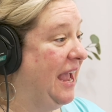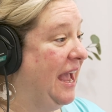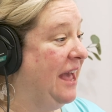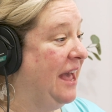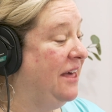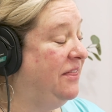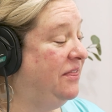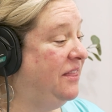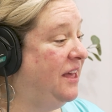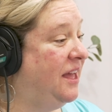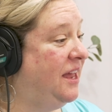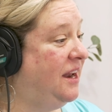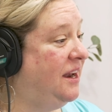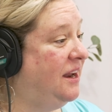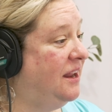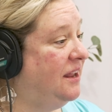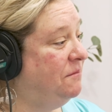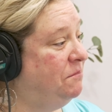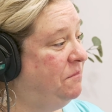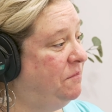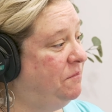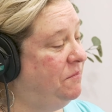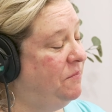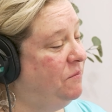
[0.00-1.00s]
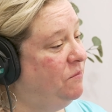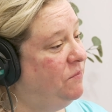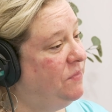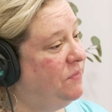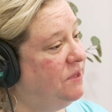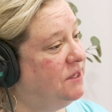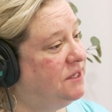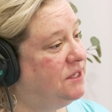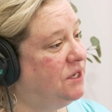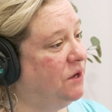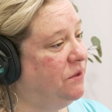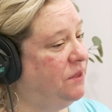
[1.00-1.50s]
And then,
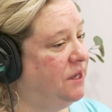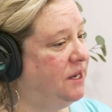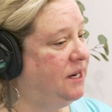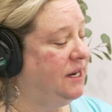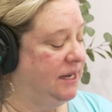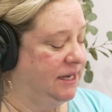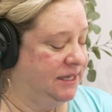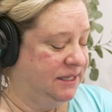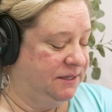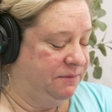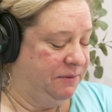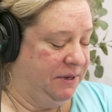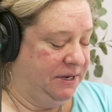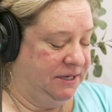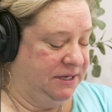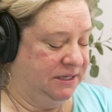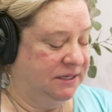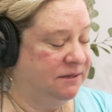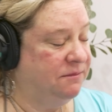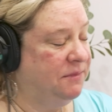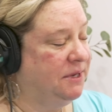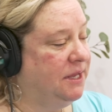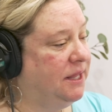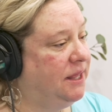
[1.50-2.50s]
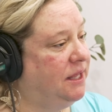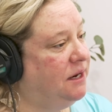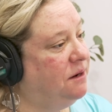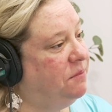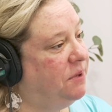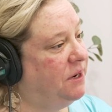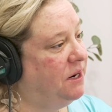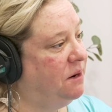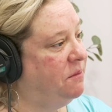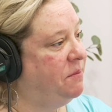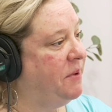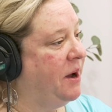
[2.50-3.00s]
so then explain to me a little
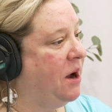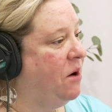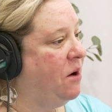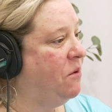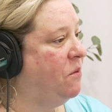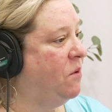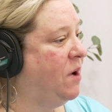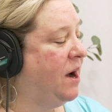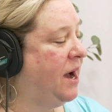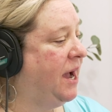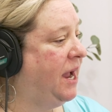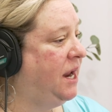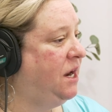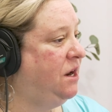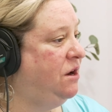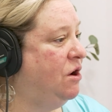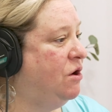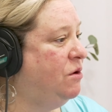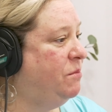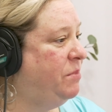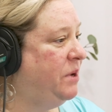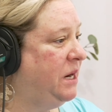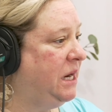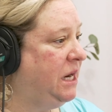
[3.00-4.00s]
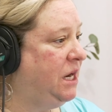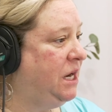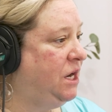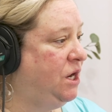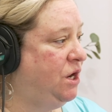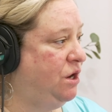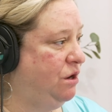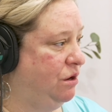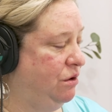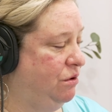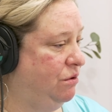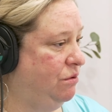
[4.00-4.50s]
bit about why nobody
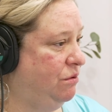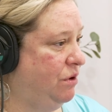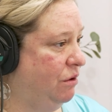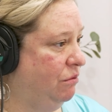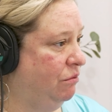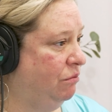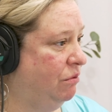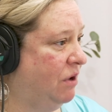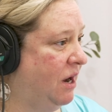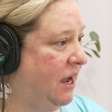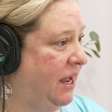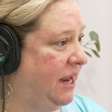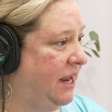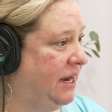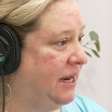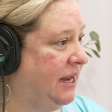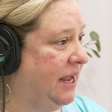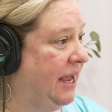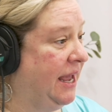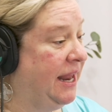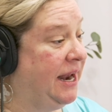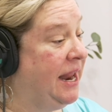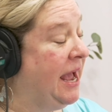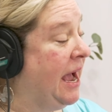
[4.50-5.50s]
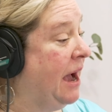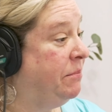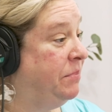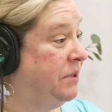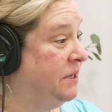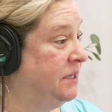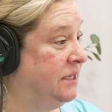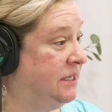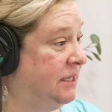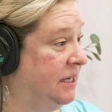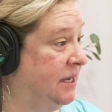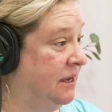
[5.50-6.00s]
knew what had
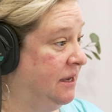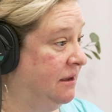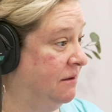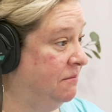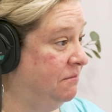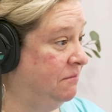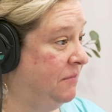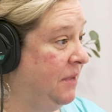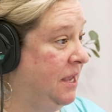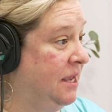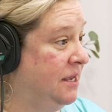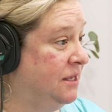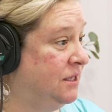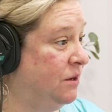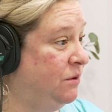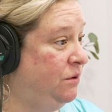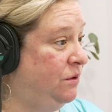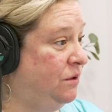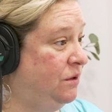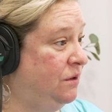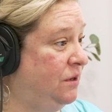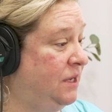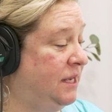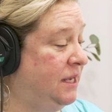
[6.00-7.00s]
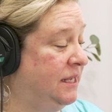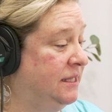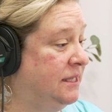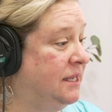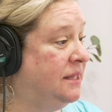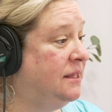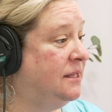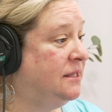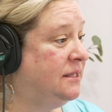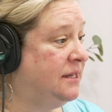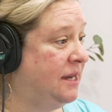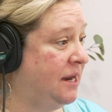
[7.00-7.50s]
happened to him. So he's
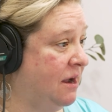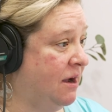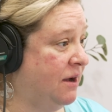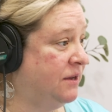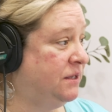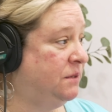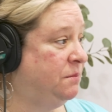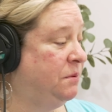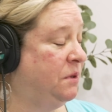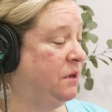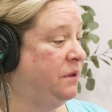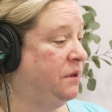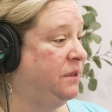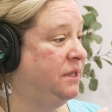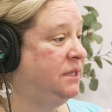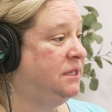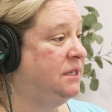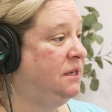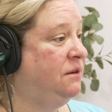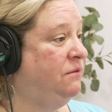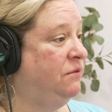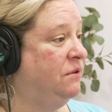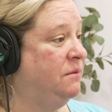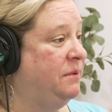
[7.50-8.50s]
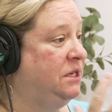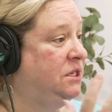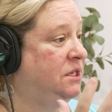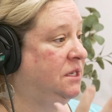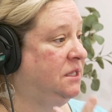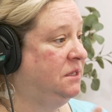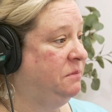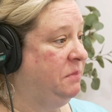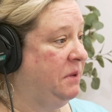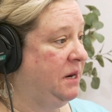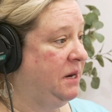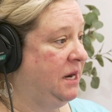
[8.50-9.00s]
in the state hospital. This
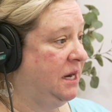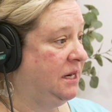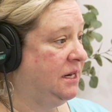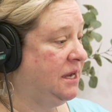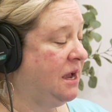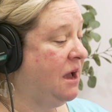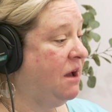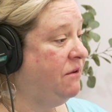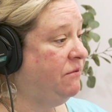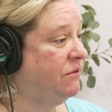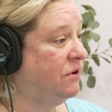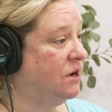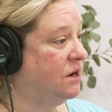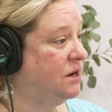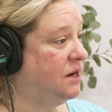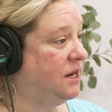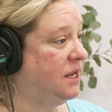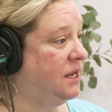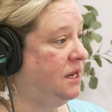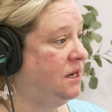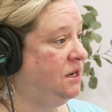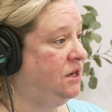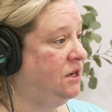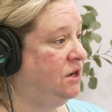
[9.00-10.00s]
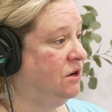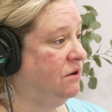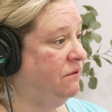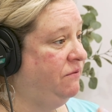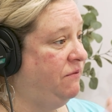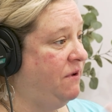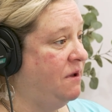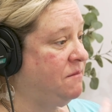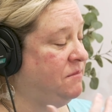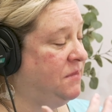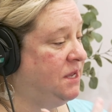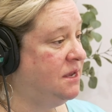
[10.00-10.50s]
information's been uncovered in your
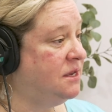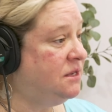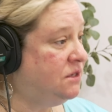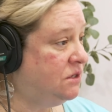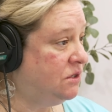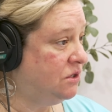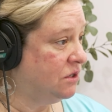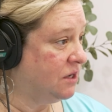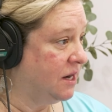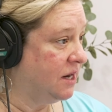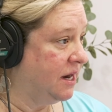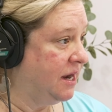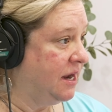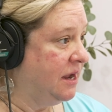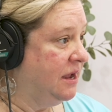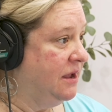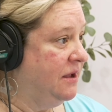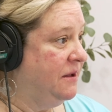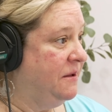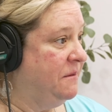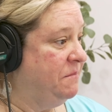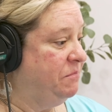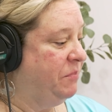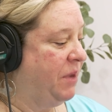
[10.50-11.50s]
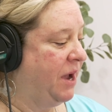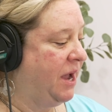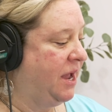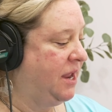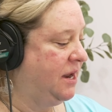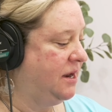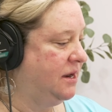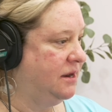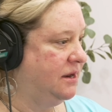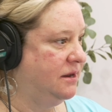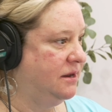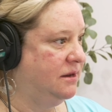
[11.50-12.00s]
family history,
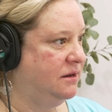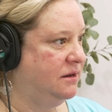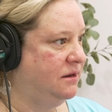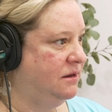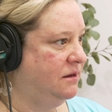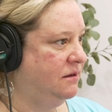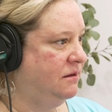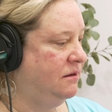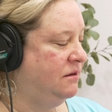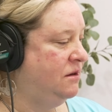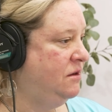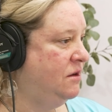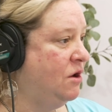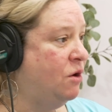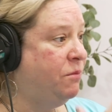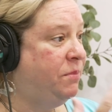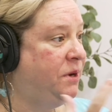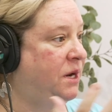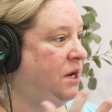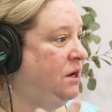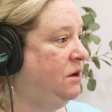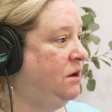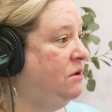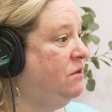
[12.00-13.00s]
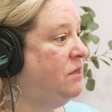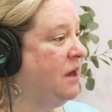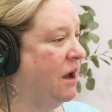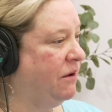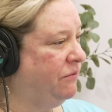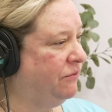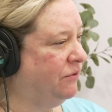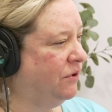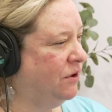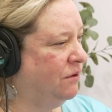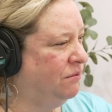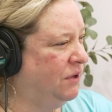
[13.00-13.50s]
but nobody knew that
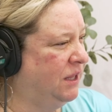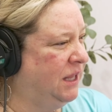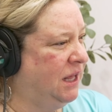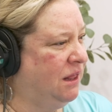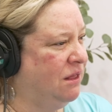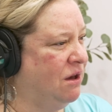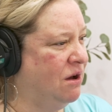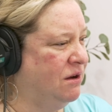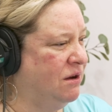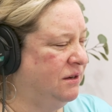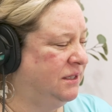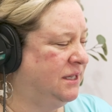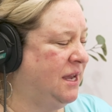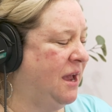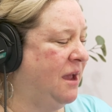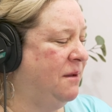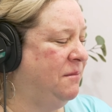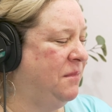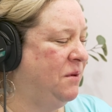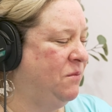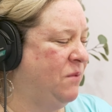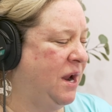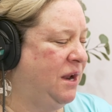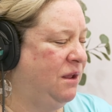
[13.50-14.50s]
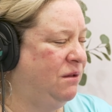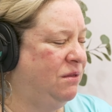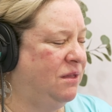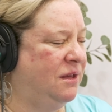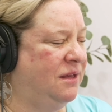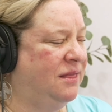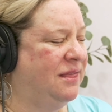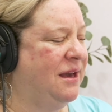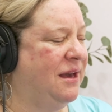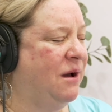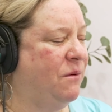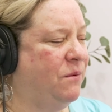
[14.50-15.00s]
for a really long time. And why do you
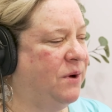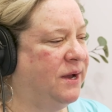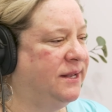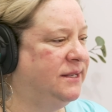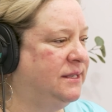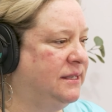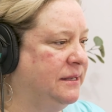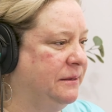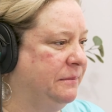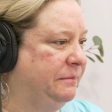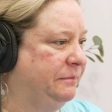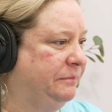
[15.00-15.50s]
think that was?